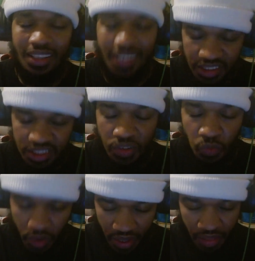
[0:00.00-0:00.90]
Let's see
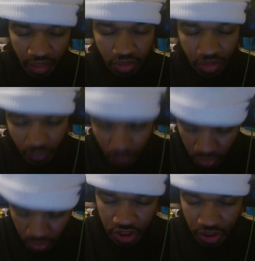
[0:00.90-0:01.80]
what
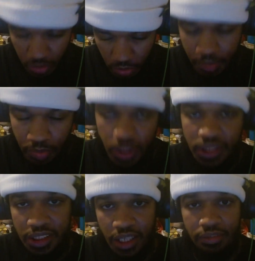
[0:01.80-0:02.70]
version
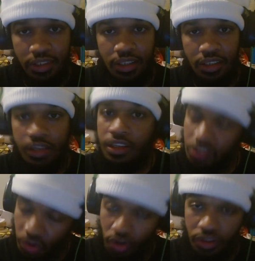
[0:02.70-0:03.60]
3.7 is
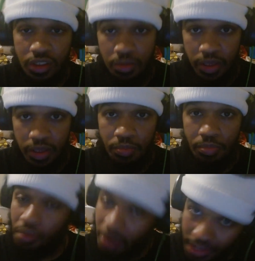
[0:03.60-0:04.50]
going to be
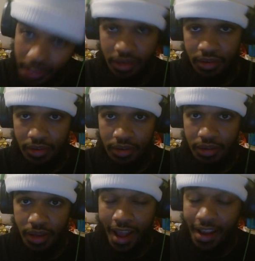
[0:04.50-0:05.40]
bringing.
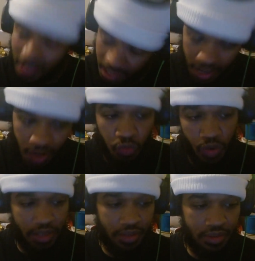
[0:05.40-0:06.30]
I cannot
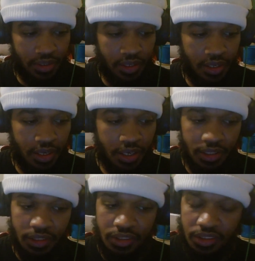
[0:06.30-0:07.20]
wait.
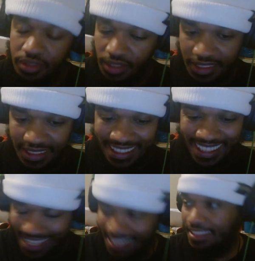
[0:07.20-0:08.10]
Let's
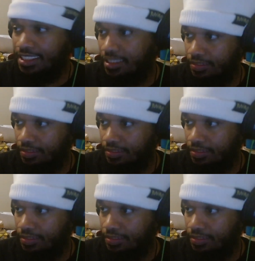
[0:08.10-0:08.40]
get it.